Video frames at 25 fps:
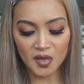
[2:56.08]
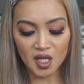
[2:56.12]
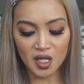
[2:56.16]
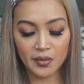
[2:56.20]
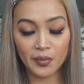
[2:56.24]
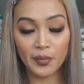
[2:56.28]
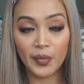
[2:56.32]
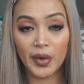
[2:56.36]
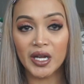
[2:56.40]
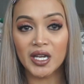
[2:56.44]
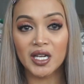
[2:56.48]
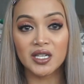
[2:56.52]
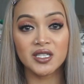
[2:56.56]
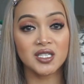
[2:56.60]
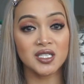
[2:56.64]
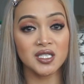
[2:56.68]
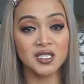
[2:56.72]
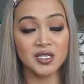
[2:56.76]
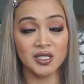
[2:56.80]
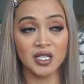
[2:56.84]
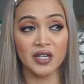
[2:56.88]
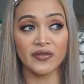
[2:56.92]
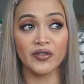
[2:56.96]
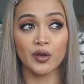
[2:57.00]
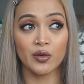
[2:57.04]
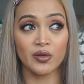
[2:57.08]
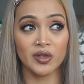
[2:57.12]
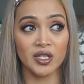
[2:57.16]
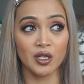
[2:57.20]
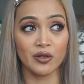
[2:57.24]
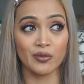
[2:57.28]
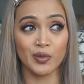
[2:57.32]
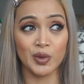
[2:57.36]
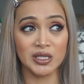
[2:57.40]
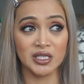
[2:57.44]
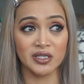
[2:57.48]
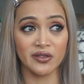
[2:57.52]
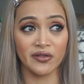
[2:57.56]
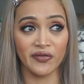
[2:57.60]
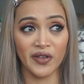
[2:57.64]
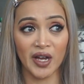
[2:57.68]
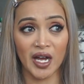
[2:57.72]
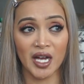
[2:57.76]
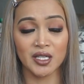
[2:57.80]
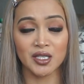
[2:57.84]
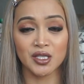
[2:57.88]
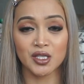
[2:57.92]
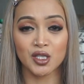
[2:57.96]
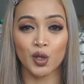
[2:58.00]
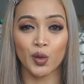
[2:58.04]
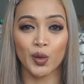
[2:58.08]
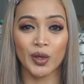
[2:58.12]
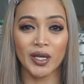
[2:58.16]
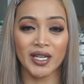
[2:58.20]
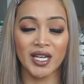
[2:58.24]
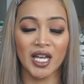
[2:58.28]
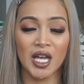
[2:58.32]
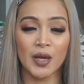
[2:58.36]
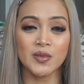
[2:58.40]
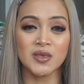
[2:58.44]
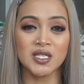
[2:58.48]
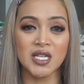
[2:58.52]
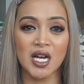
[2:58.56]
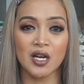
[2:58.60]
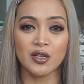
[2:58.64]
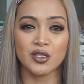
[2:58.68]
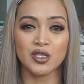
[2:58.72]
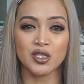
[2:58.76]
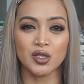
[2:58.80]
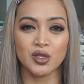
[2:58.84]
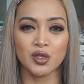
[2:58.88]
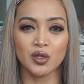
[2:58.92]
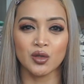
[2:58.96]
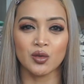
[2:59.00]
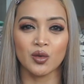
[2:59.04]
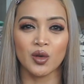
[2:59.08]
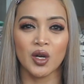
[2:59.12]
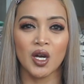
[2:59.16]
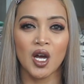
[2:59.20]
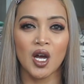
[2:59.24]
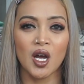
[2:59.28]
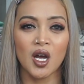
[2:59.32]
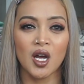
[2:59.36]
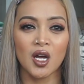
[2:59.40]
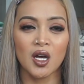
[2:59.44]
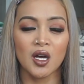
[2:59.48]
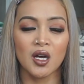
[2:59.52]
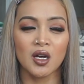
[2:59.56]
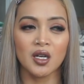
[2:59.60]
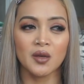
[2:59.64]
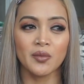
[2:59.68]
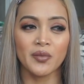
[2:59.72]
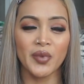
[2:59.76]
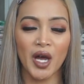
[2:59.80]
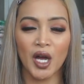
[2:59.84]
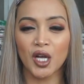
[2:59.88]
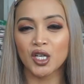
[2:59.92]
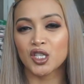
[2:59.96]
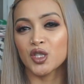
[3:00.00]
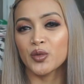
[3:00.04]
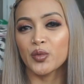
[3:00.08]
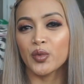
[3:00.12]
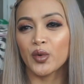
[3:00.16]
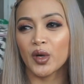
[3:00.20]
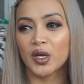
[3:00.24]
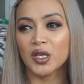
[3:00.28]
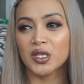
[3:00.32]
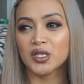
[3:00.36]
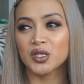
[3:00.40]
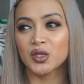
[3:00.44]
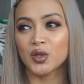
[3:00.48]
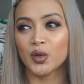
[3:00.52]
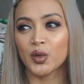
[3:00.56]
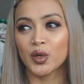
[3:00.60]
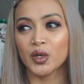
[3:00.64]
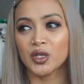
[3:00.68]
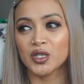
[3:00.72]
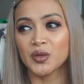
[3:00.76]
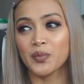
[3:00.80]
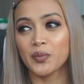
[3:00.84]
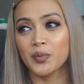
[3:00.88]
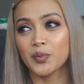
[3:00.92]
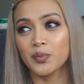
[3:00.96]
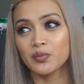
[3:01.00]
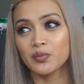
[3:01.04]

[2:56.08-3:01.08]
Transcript: But I just never really was a fan. So when it came down to Backstreet Boys or